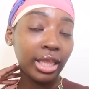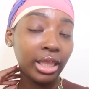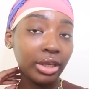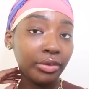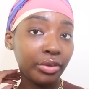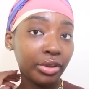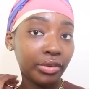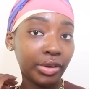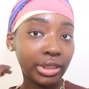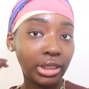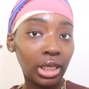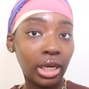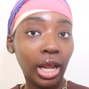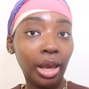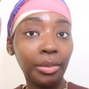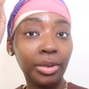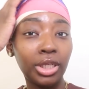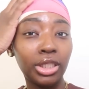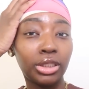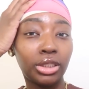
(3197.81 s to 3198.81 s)
I think for the rest of the
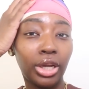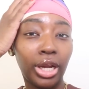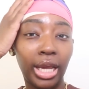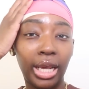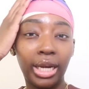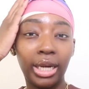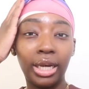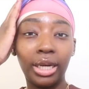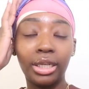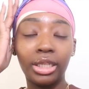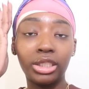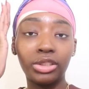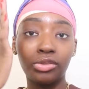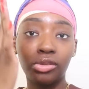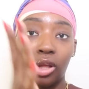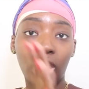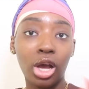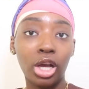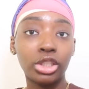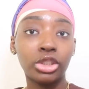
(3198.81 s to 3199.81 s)
night, I'm going to start editing this
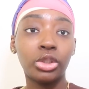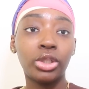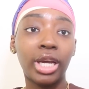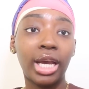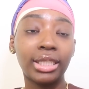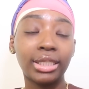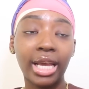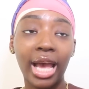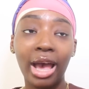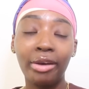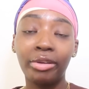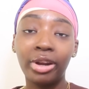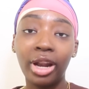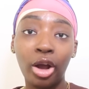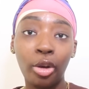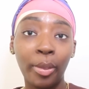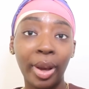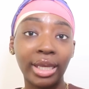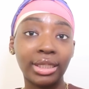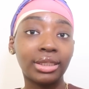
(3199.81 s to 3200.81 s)
vlog so you guys can have it
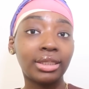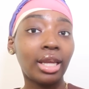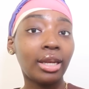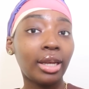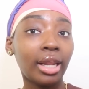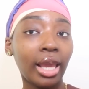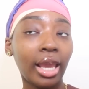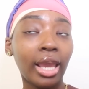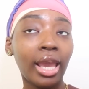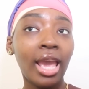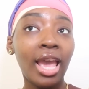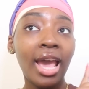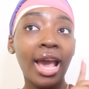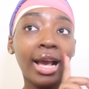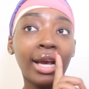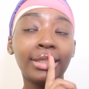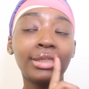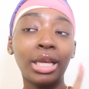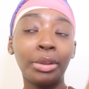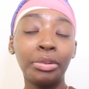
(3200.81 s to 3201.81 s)
out by Sunday
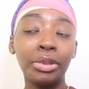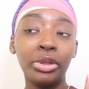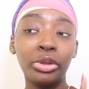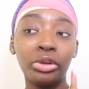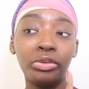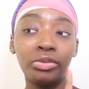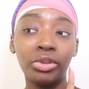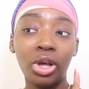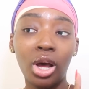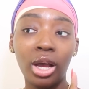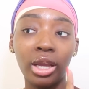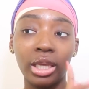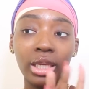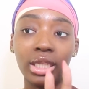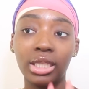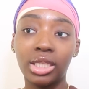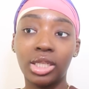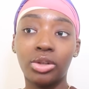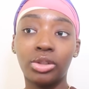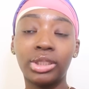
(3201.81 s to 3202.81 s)
because I plan on vlogging
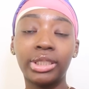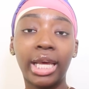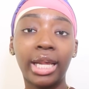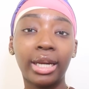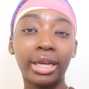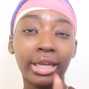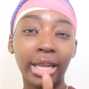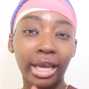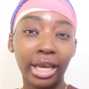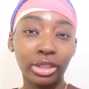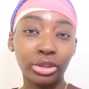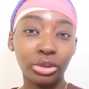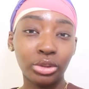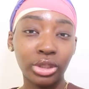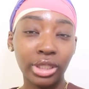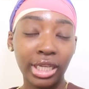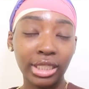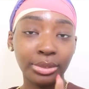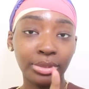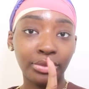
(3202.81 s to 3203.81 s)
until Saturday like I told
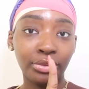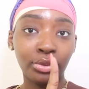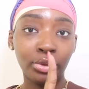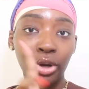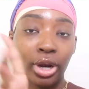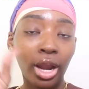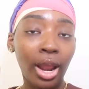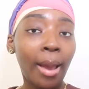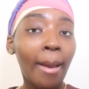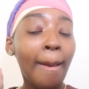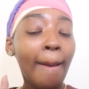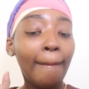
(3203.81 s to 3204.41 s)
you guys before.